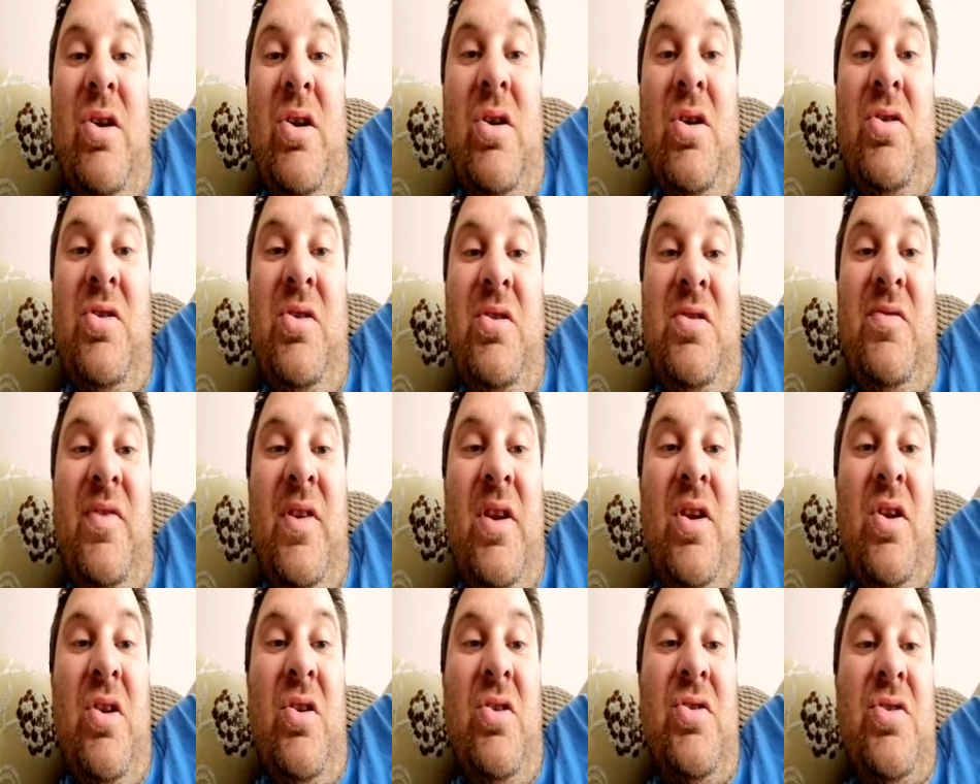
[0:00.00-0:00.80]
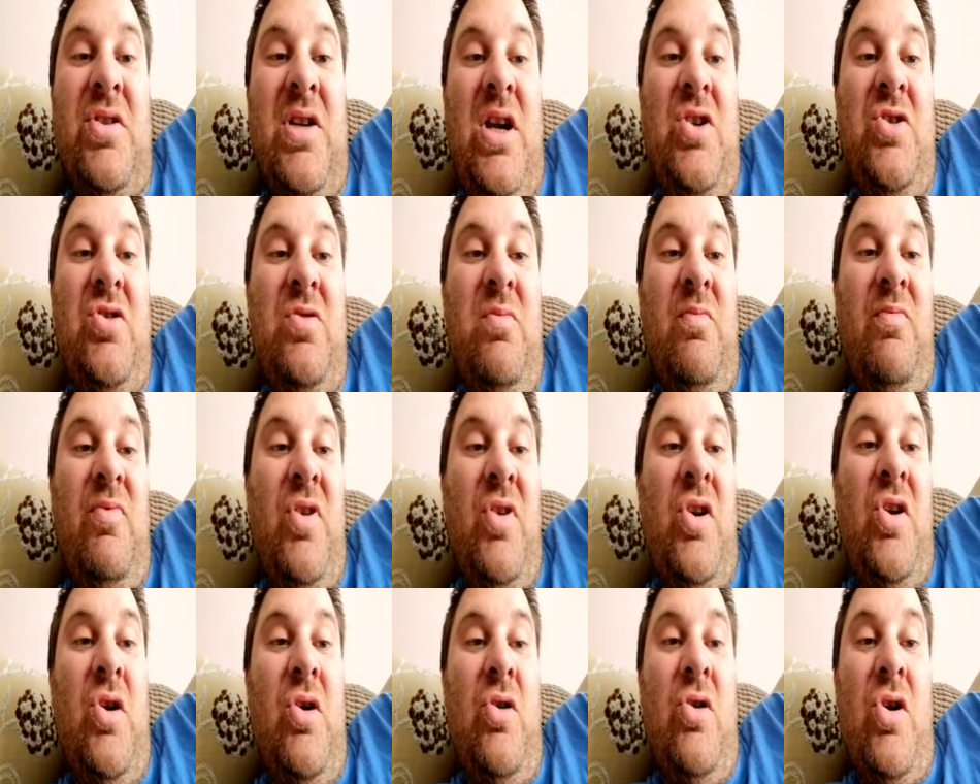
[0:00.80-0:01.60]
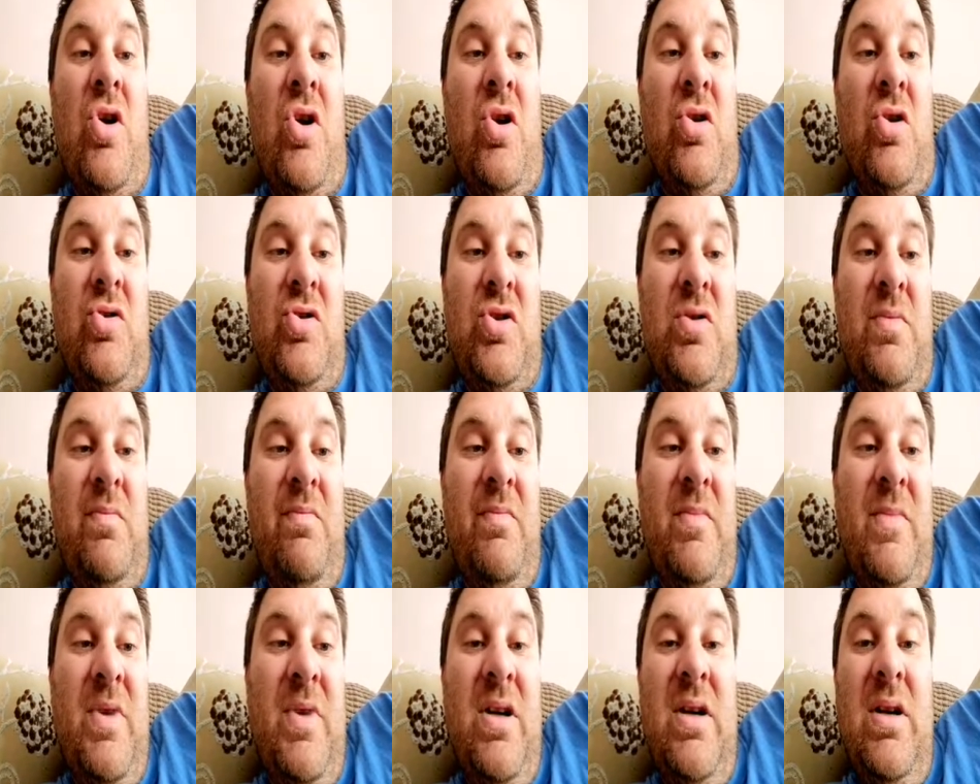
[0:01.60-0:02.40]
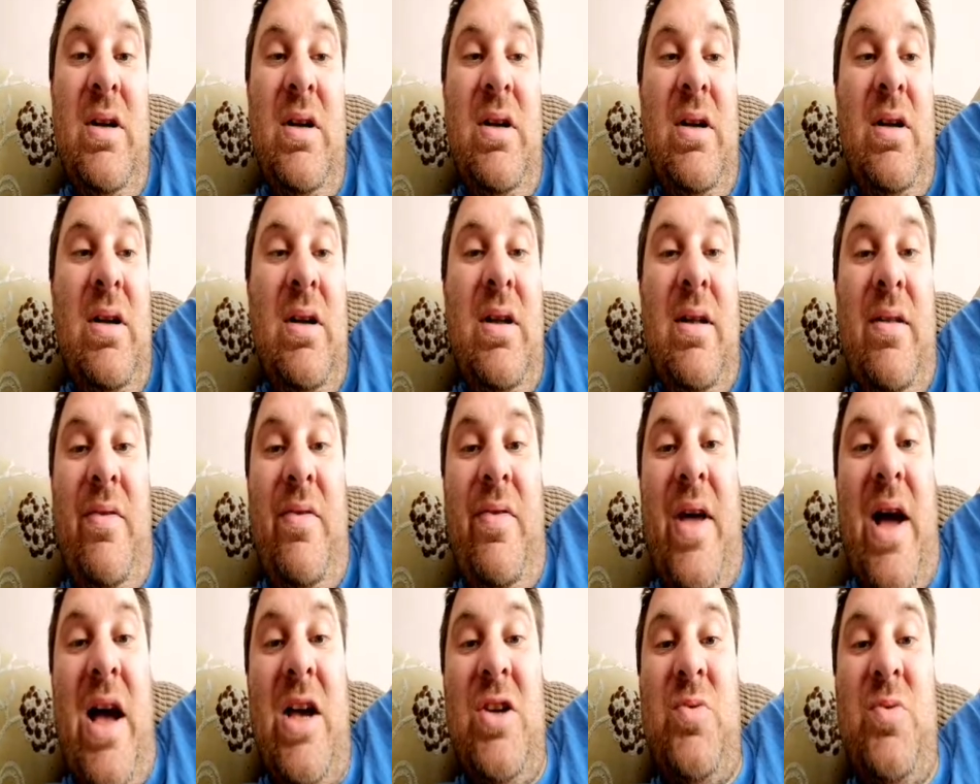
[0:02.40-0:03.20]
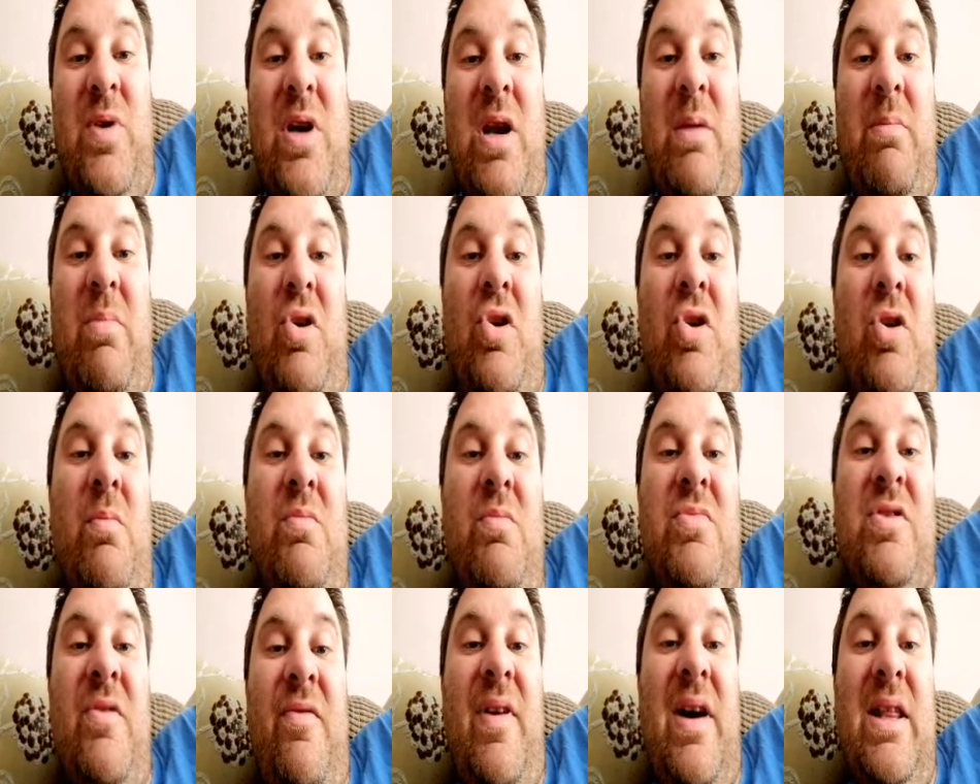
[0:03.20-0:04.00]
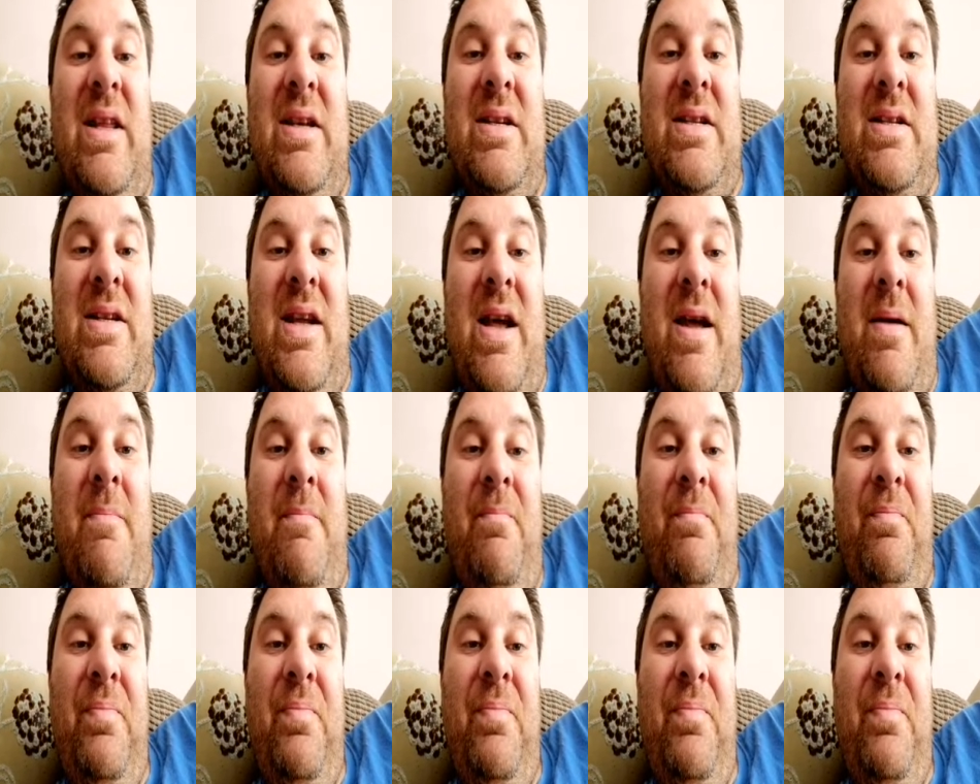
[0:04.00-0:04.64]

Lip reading: audience think you're saying something you're not, that's when it becomes a fallacy.